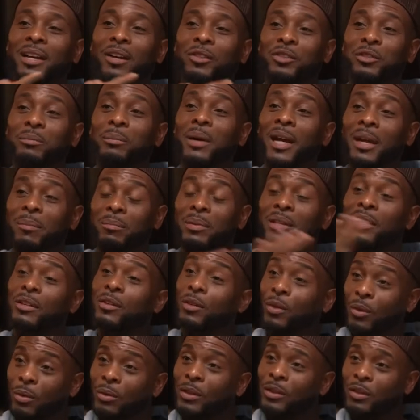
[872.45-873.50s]
else might be
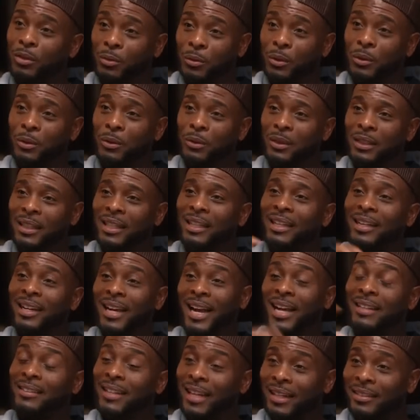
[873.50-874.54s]
going through
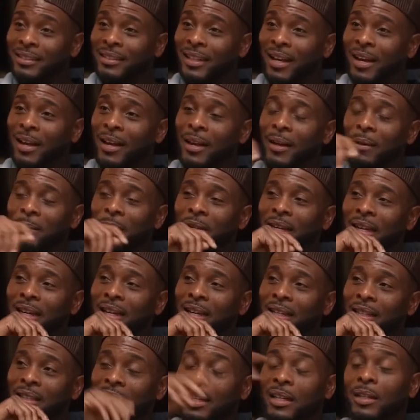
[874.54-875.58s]
at that time.
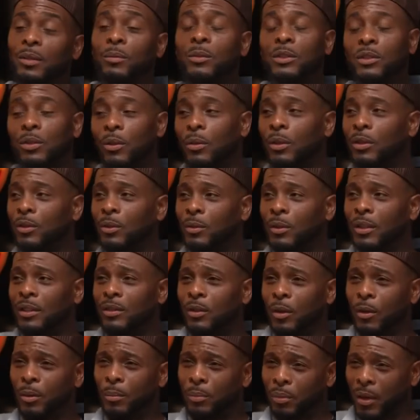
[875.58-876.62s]
And Kenan was going through his
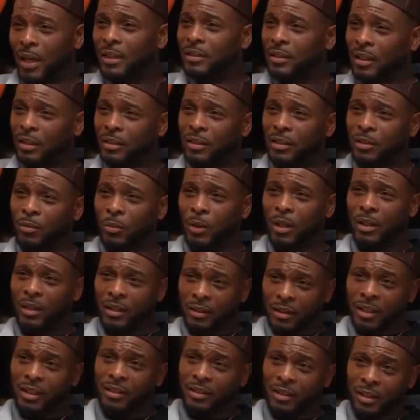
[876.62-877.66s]
own process as well
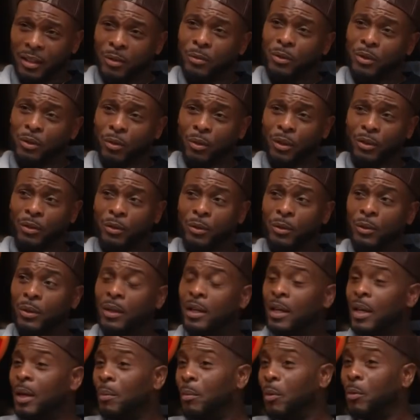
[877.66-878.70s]
and things that he was going through,
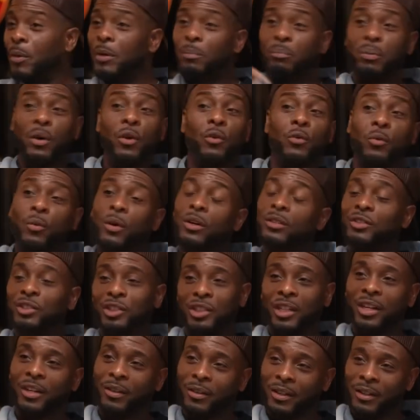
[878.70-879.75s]
but we both weren't
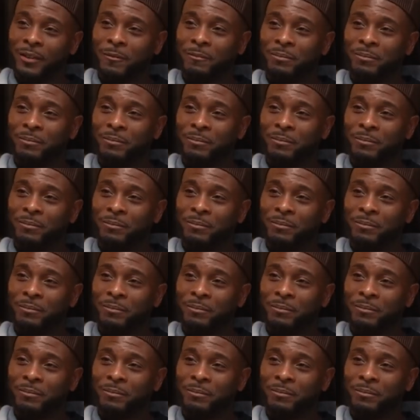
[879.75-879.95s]
sharing.